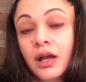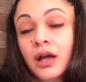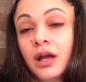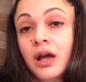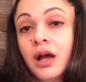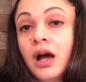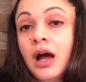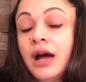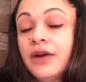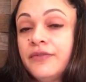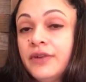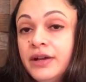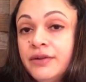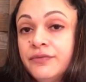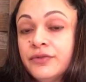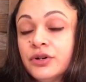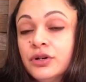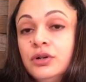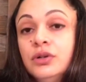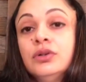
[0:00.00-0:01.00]

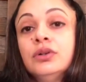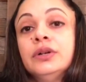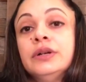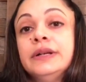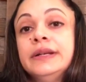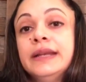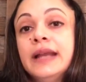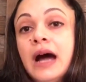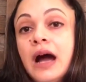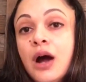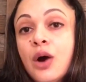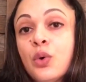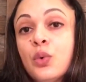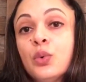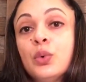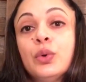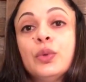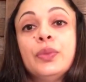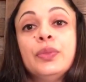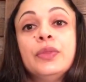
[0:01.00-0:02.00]
However, now
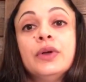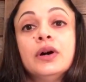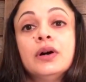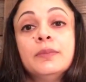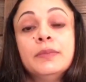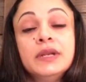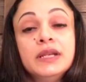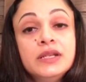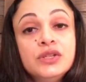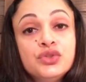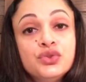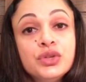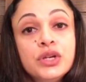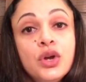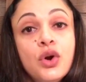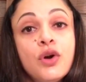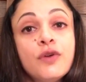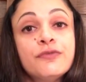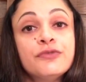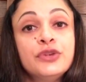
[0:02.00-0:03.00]
the Ministry
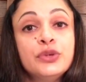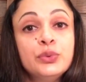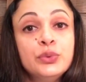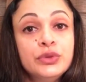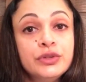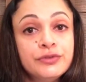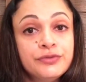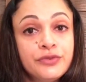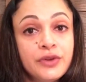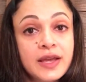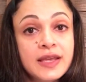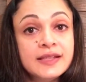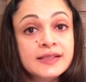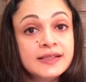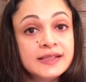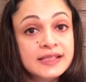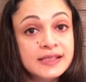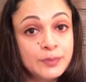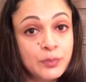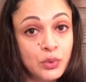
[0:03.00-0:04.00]
of Youth Affairs
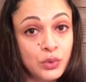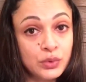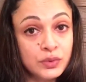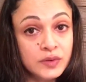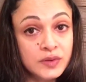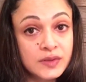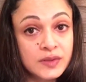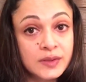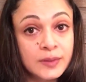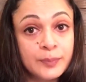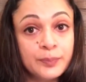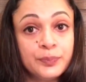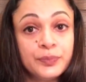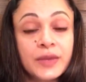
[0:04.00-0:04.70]
and Sports